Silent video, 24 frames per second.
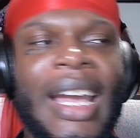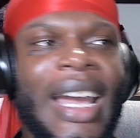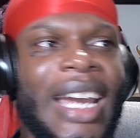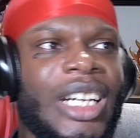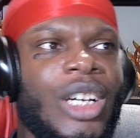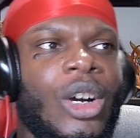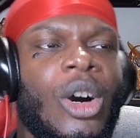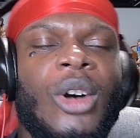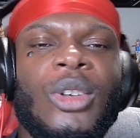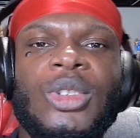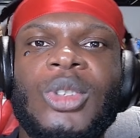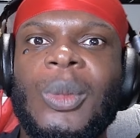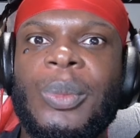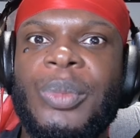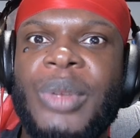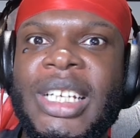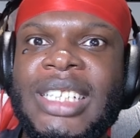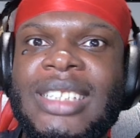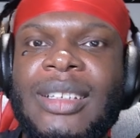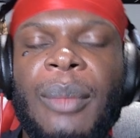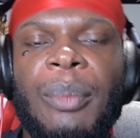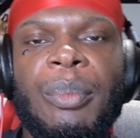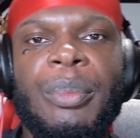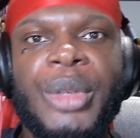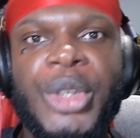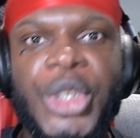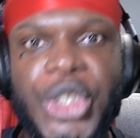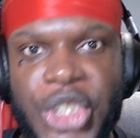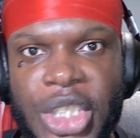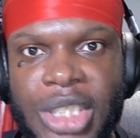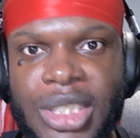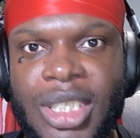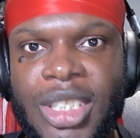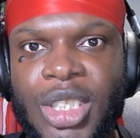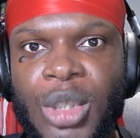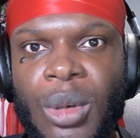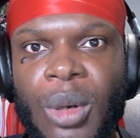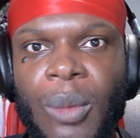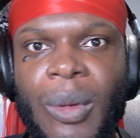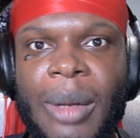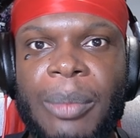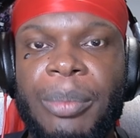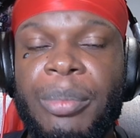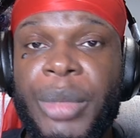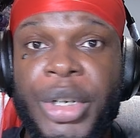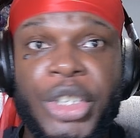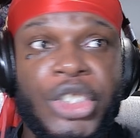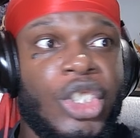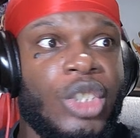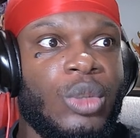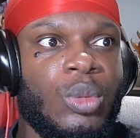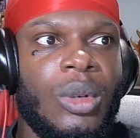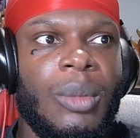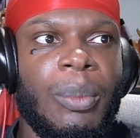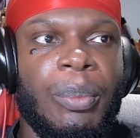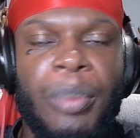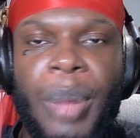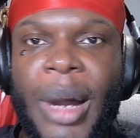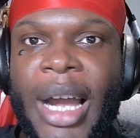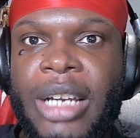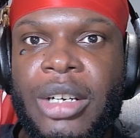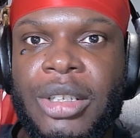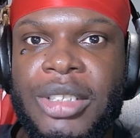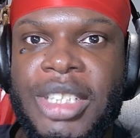And it also brings merchants into it, where merchants will buy